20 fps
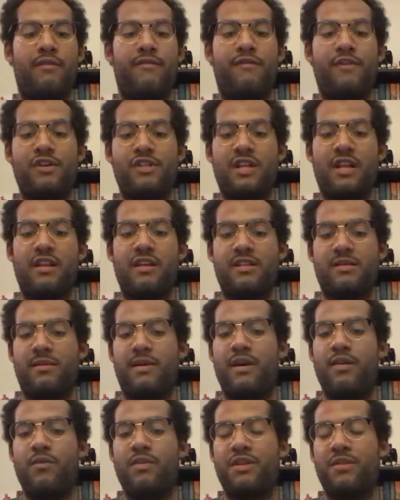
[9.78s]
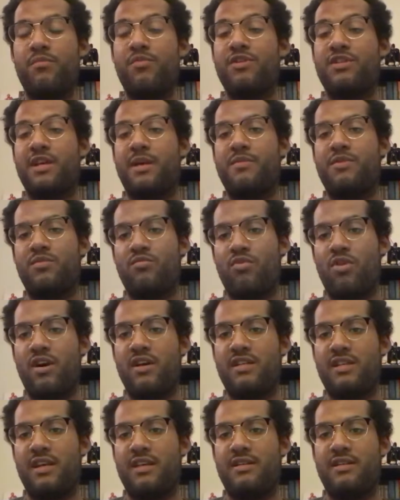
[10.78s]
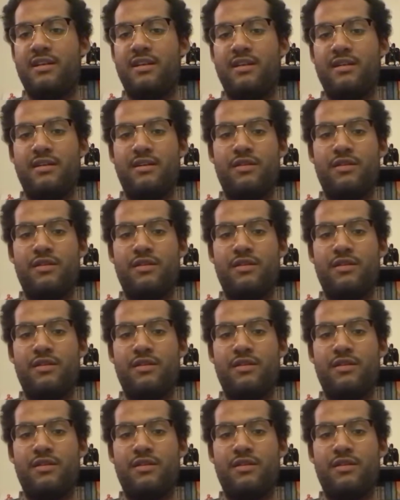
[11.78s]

First, I'll explain what the perception process is.